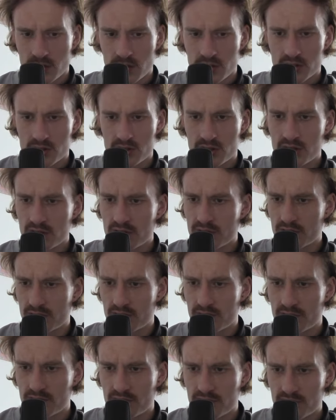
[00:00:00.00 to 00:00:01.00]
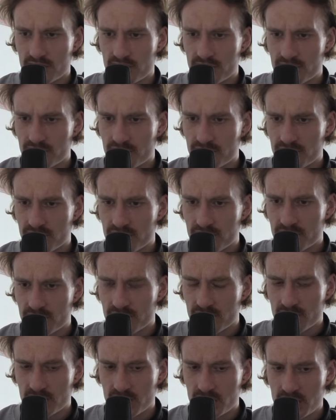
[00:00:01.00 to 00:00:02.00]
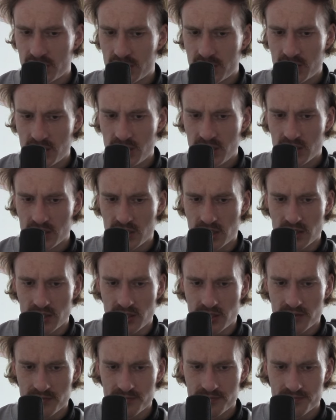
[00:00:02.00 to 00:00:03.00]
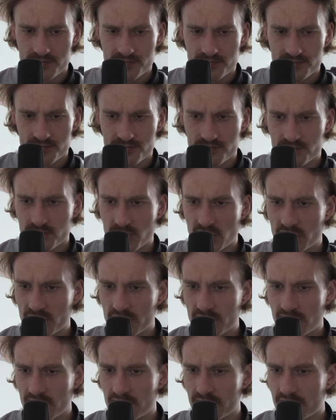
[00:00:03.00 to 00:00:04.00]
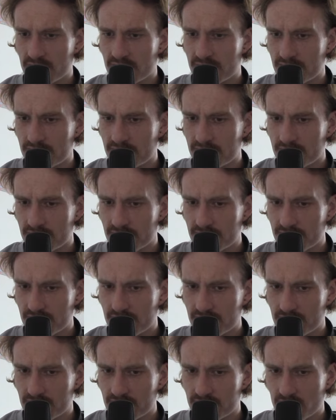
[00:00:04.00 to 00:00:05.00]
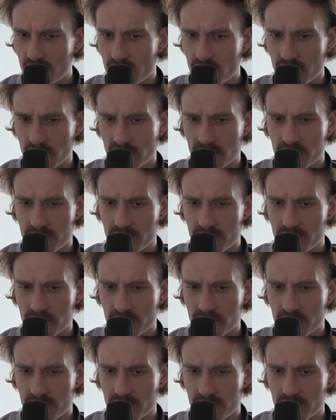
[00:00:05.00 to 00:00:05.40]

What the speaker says: So, is it here then, yeah? My hotel? Oh yeah.